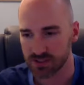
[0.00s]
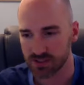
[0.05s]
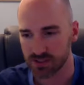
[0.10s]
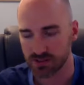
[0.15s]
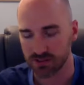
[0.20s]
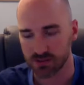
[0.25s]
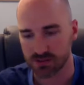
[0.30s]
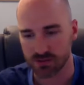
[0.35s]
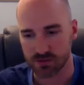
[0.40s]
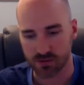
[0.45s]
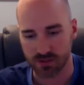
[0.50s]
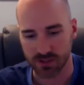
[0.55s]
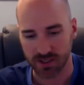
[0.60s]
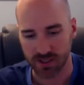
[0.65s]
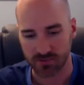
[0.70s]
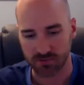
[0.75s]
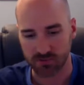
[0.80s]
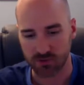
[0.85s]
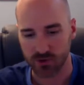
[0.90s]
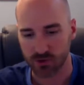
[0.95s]
And then you could
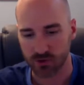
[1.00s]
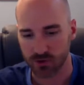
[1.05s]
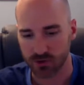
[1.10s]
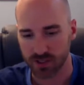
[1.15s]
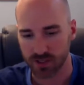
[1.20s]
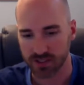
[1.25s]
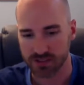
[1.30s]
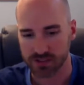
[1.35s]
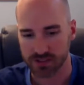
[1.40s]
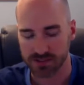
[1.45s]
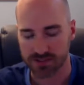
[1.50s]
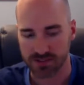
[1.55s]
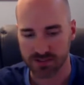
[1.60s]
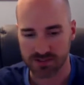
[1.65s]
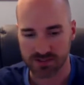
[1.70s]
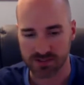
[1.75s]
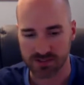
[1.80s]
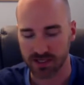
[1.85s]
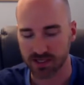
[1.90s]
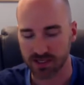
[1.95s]
have a call to action that
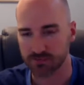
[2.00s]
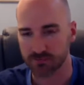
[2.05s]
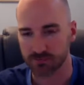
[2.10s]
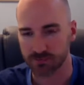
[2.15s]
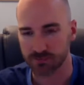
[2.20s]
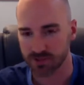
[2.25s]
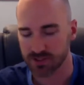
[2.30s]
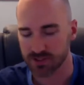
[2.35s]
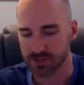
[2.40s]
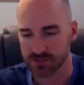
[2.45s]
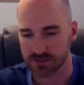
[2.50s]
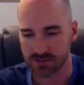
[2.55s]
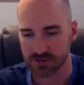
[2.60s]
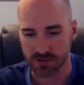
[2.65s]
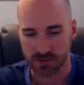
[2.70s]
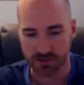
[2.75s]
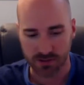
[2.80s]
says sign up for this